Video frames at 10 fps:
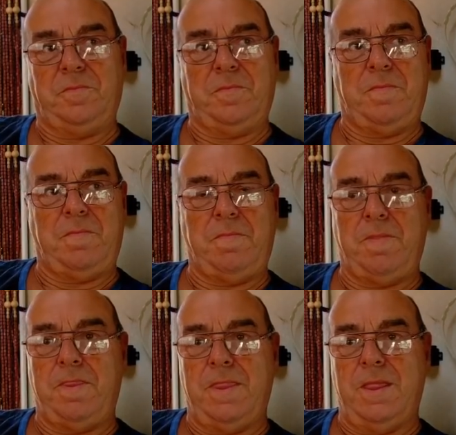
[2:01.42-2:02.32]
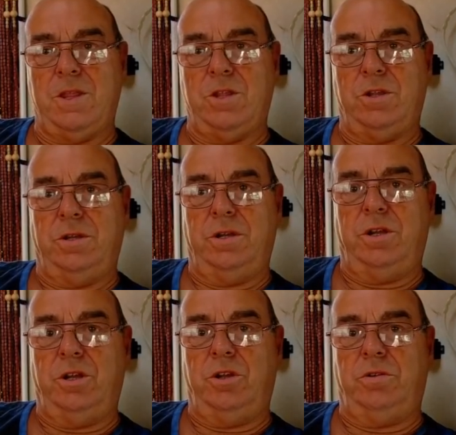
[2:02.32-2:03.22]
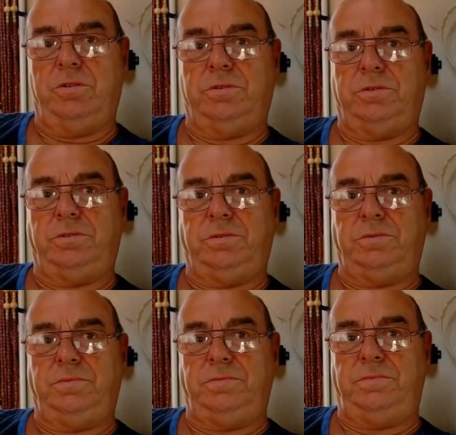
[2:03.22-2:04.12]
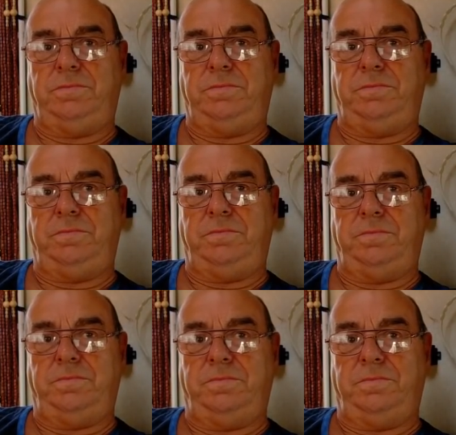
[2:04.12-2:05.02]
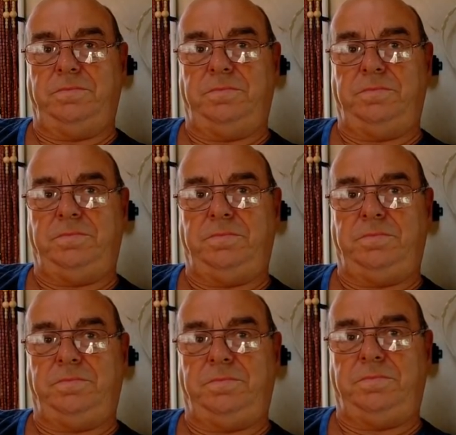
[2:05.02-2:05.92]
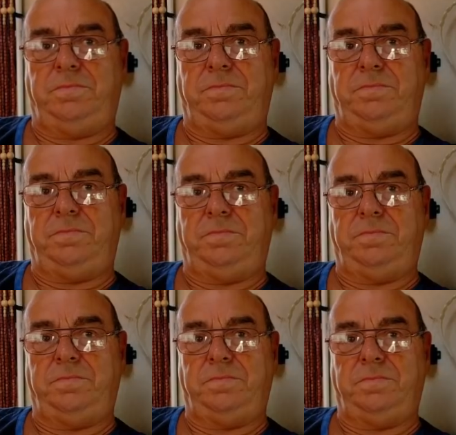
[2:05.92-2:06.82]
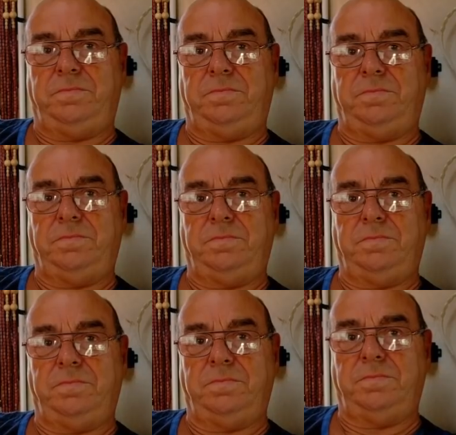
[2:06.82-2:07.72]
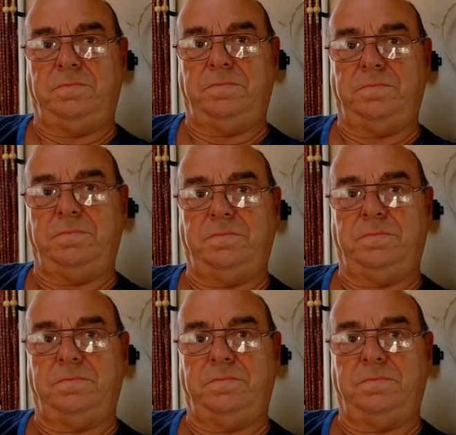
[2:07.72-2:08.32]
(not speaking)